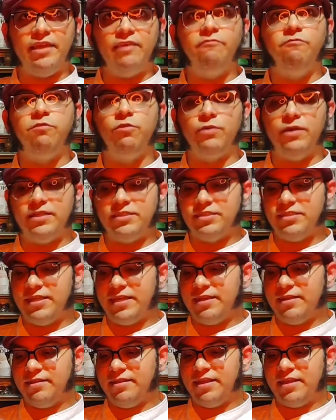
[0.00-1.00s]
influence,
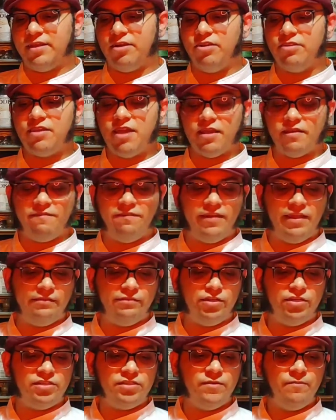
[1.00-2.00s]
the cognac
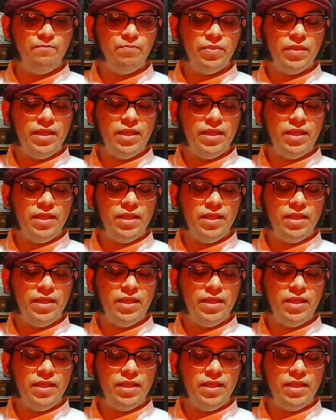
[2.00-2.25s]
flavors